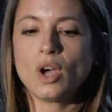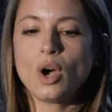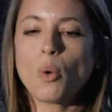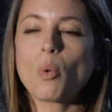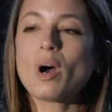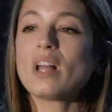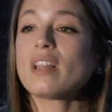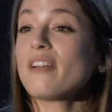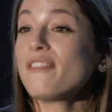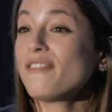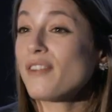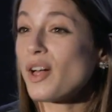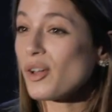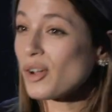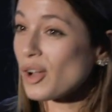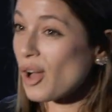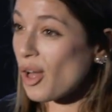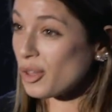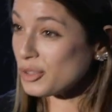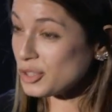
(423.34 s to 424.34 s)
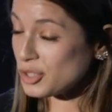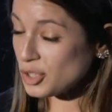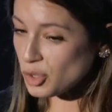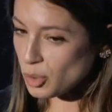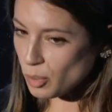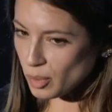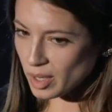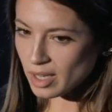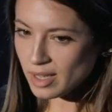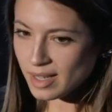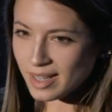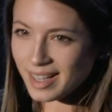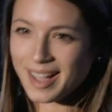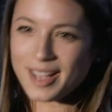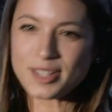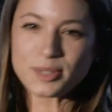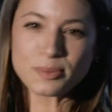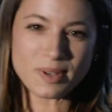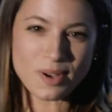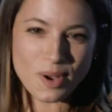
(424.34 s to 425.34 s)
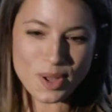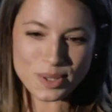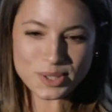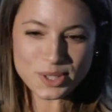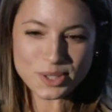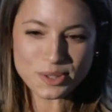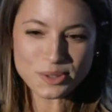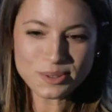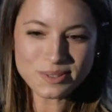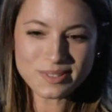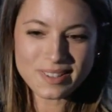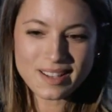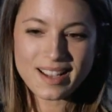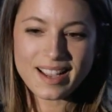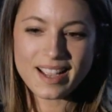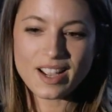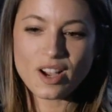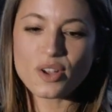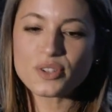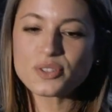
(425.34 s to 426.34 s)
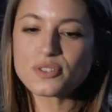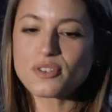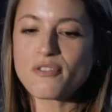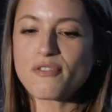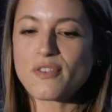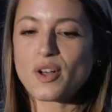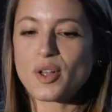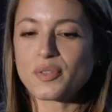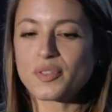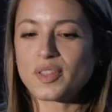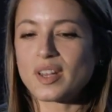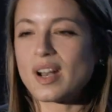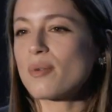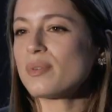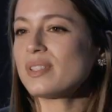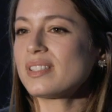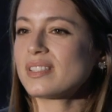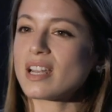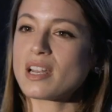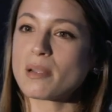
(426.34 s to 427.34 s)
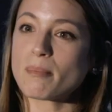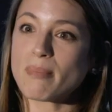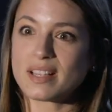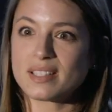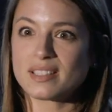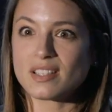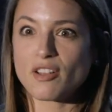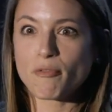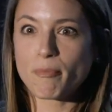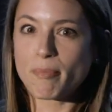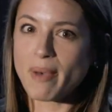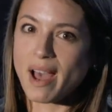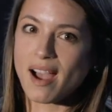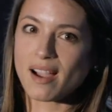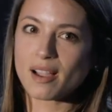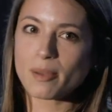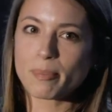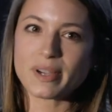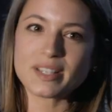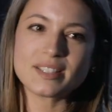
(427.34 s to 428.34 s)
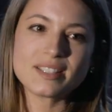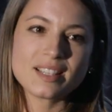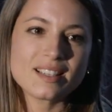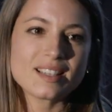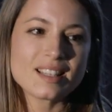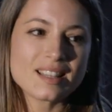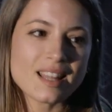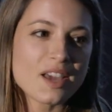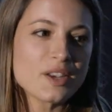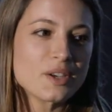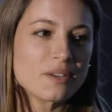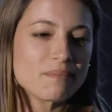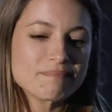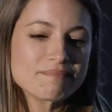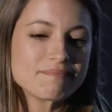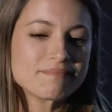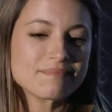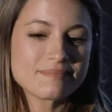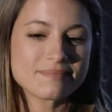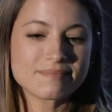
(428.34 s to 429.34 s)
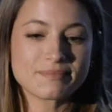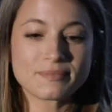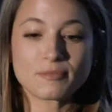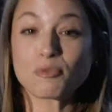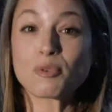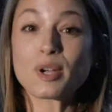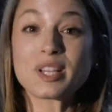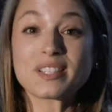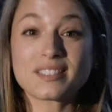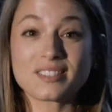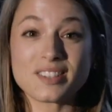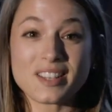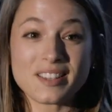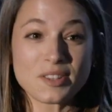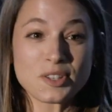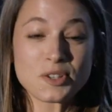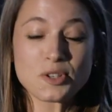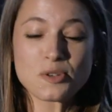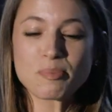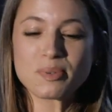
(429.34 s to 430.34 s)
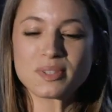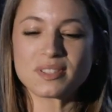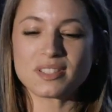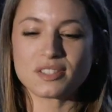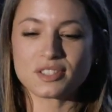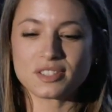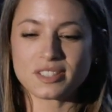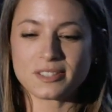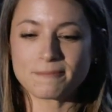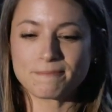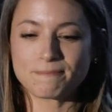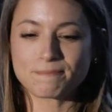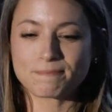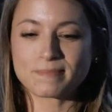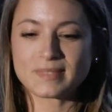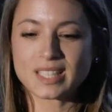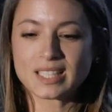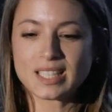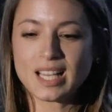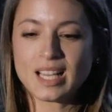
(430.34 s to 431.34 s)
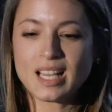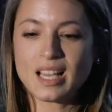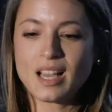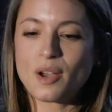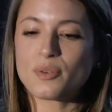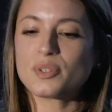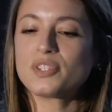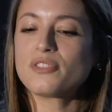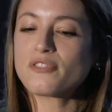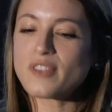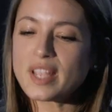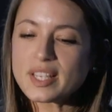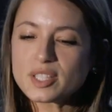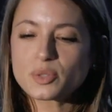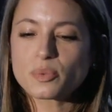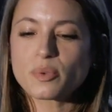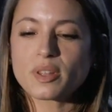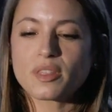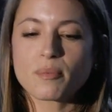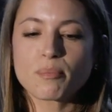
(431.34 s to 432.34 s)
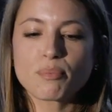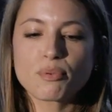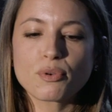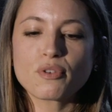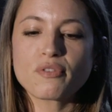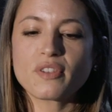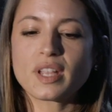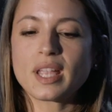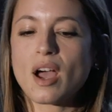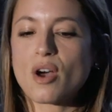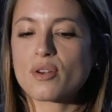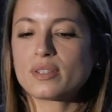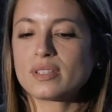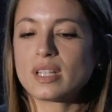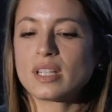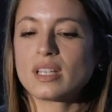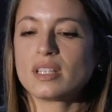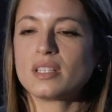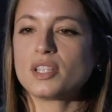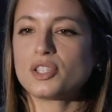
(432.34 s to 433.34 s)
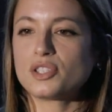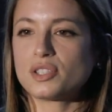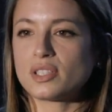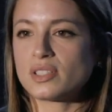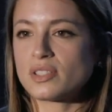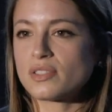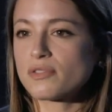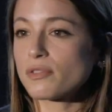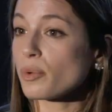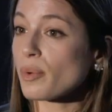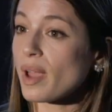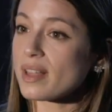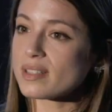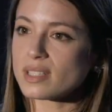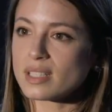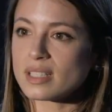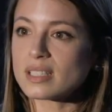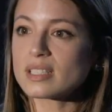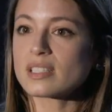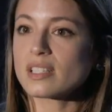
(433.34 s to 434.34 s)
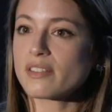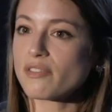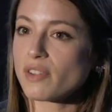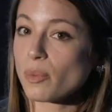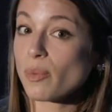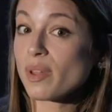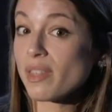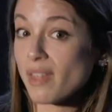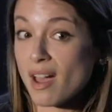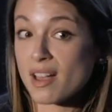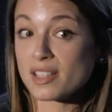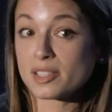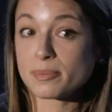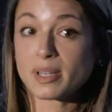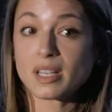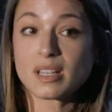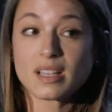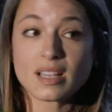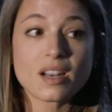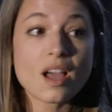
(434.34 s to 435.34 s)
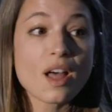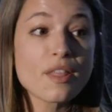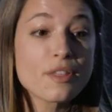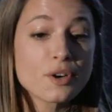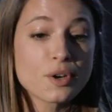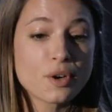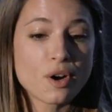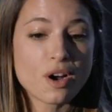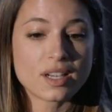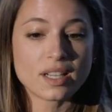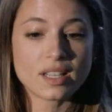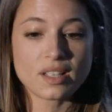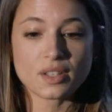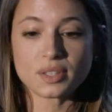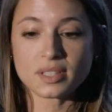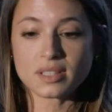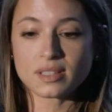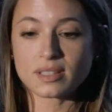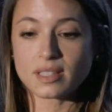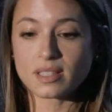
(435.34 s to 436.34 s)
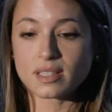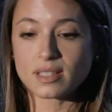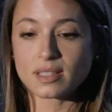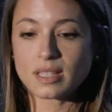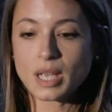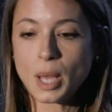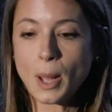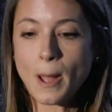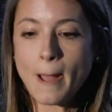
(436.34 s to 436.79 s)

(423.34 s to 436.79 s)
While I felt called to the work, as we all do, I also felt that I was setting myself back by taking that risk in the new position. I was faced with improving housing conditions for residents living with asthma and other chronic illnesses